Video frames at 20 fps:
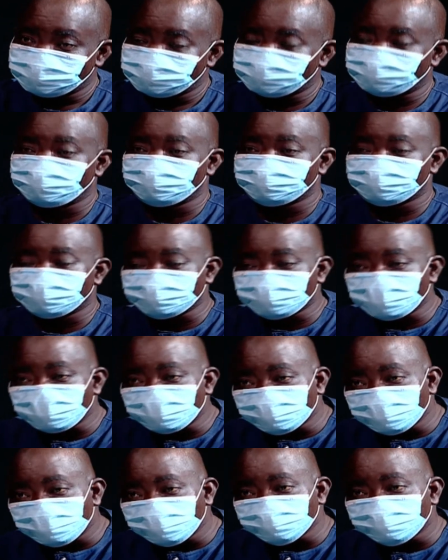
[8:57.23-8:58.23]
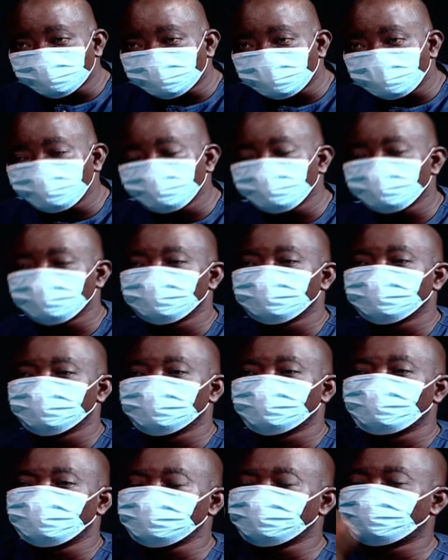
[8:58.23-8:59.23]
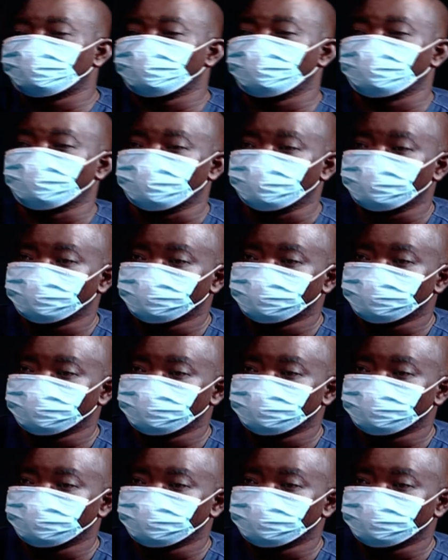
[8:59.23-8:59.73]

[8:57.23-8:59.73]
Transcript: The contractor again came, went for